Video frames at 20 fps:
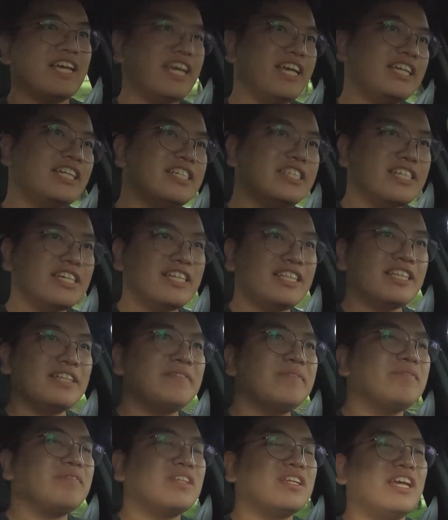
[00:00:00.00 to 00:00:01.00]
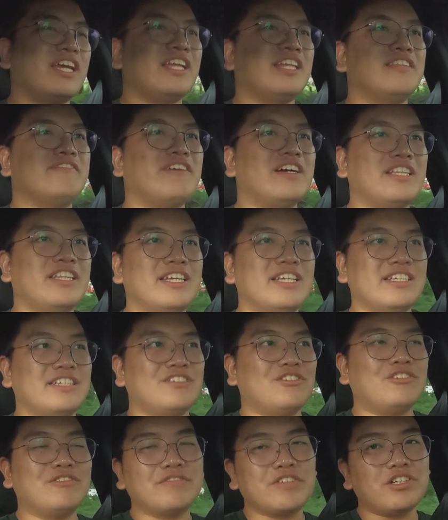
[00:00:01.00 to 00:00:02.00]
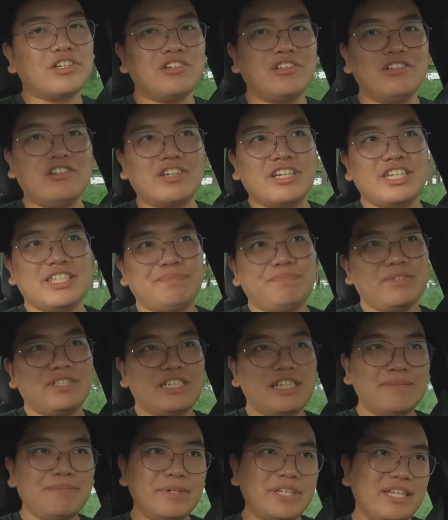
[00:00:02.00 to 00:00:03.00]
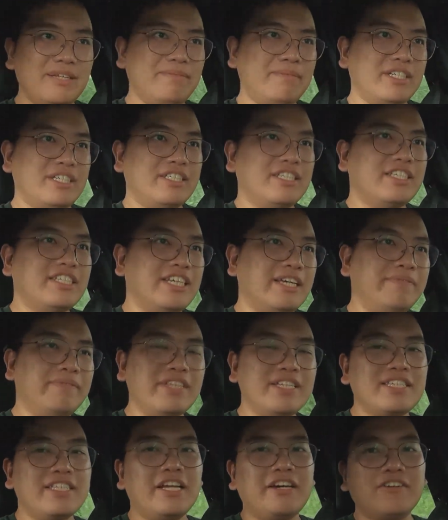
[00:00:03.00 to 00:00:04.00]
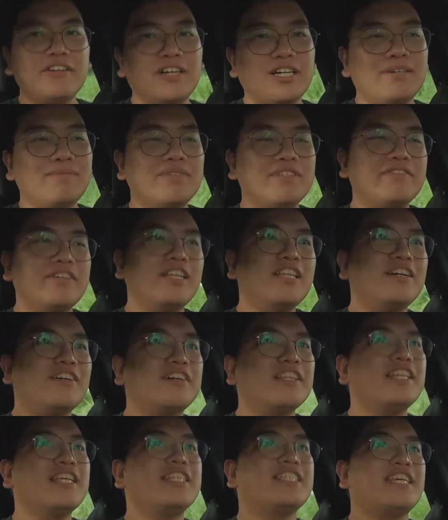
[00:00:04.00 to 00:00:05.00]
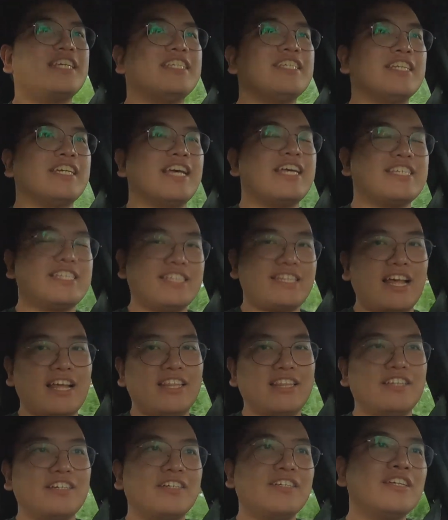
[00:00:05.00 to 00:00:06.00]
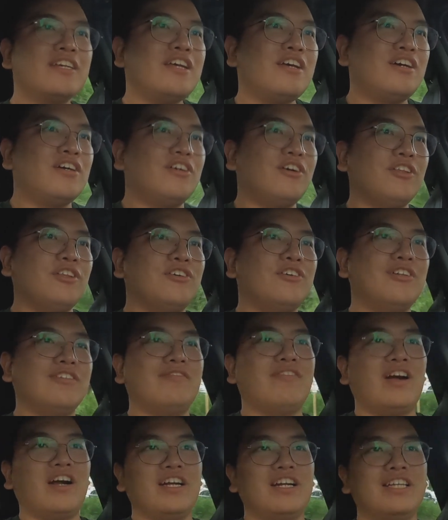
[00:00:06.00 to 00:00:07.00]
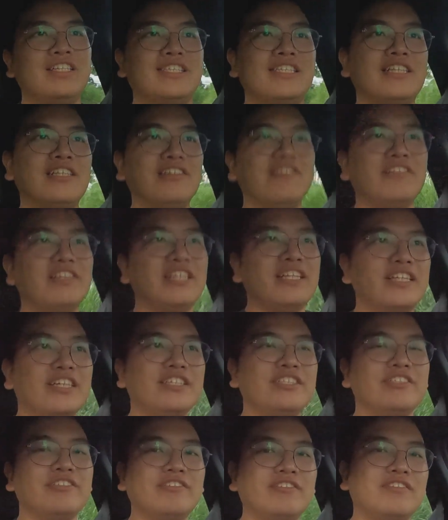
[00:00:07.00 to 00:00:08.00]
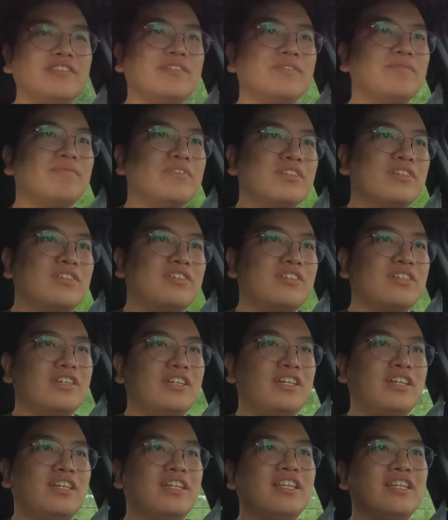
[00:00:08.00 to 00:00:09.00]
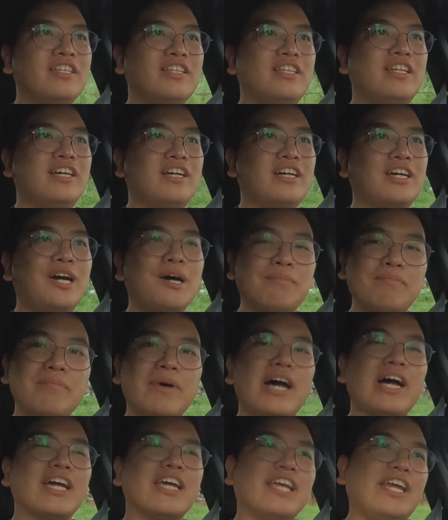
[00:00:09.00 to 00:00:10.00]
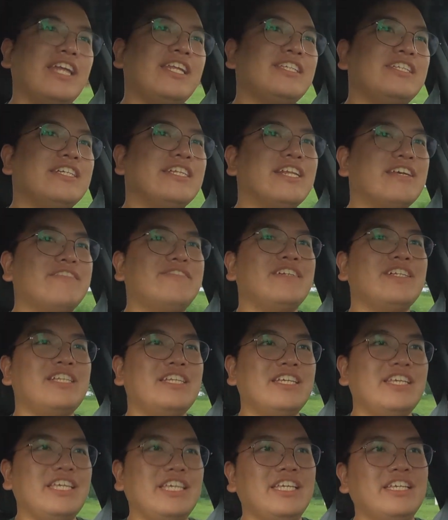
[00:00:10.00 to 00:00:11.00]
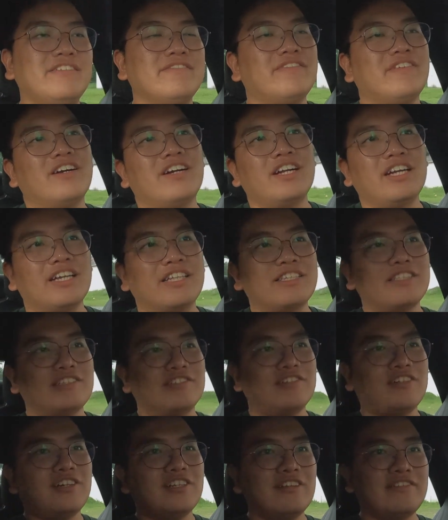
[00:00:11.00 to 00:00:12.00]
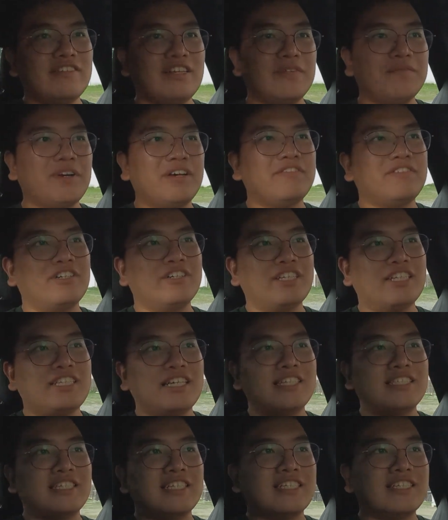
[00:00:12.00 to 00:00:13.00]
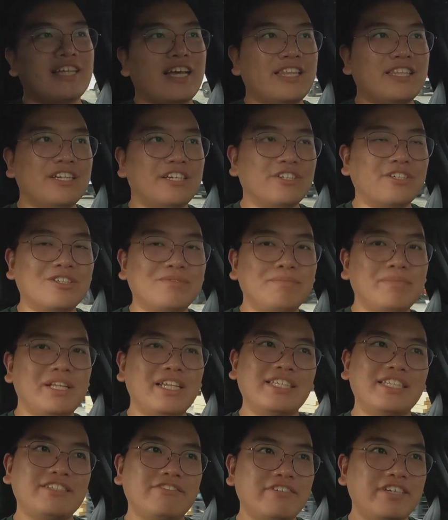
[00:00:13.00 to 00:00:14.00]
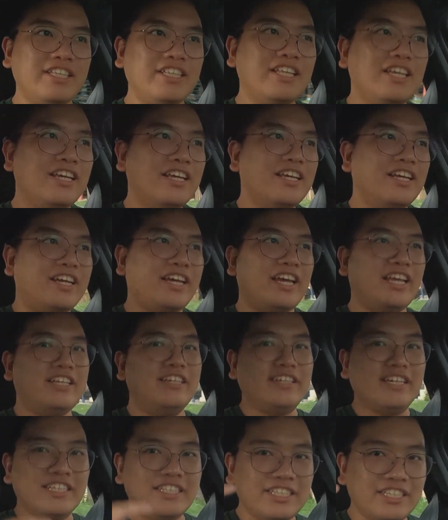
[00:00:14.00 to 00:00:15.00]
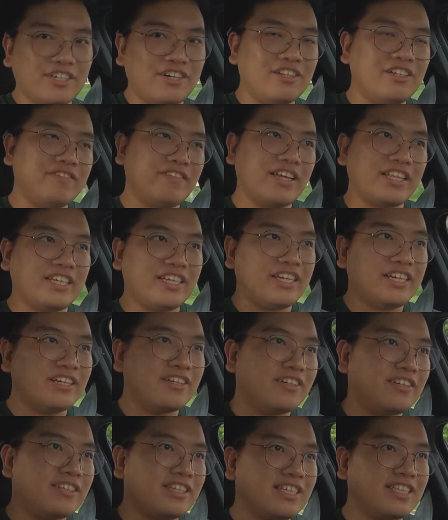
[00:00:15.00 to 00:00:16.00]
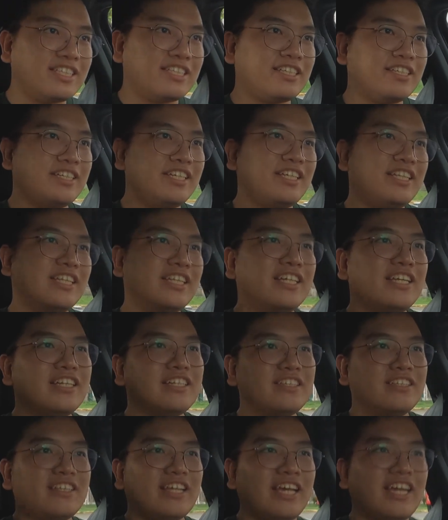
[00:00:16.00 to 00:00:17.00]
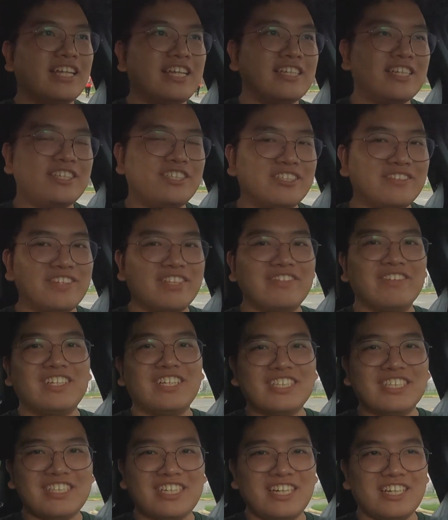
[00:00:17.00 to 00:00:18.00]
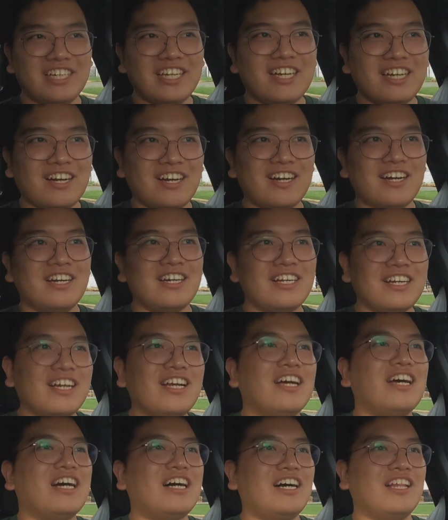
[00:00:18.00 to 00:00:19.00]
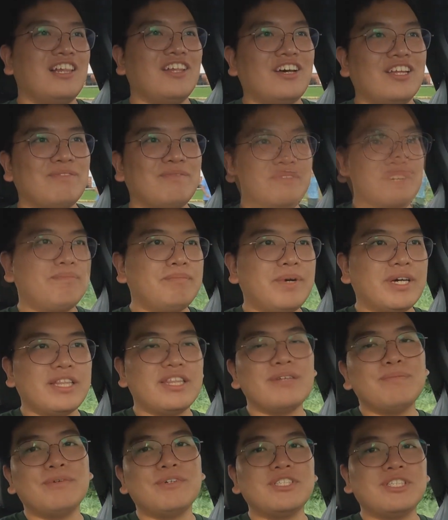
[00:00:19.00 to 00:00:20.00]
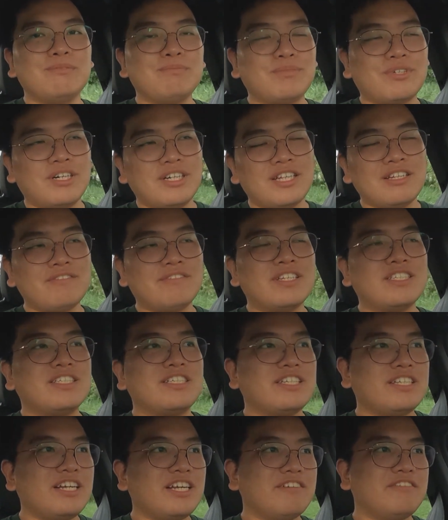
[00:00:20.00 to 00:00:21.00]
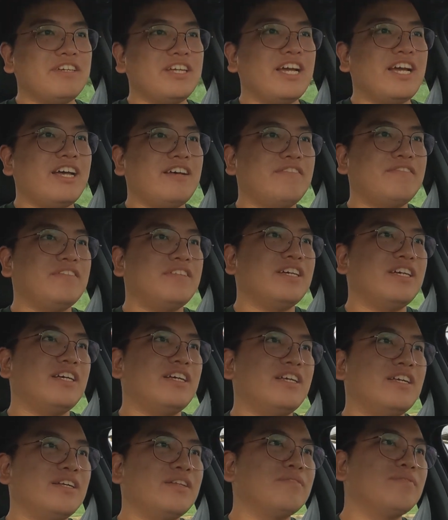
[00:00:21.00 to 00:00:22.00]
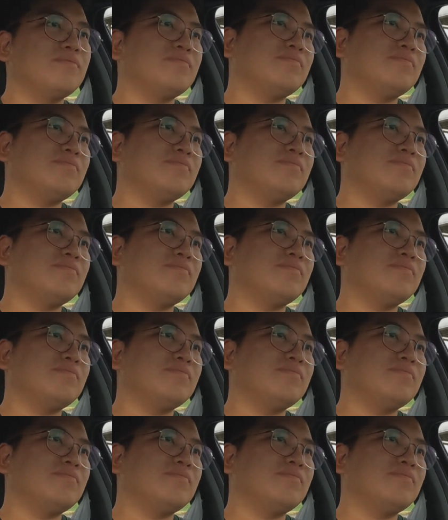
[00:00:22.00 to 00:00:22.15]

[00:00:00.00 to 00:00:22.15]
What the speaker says: the engine, and while the overall look is still pretty much the same, this now comes with Honda Sensing as standard on all variants, including the new or the comeback entry-level E variant. So all of them have Honda Sensing standard, the complete suite, and you can see all of that here on the screen. I cannot enumerate because there are a lot, but the most important ones are there. We have the